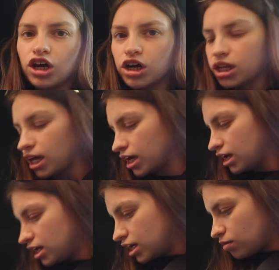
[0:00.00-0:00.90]
girly,
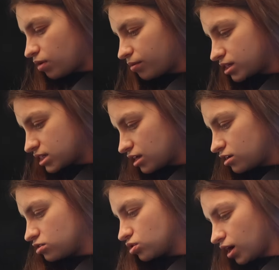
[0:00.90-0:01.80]
but I'm
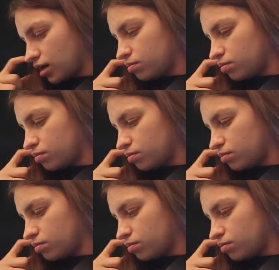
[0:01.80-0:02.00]
excited to try it.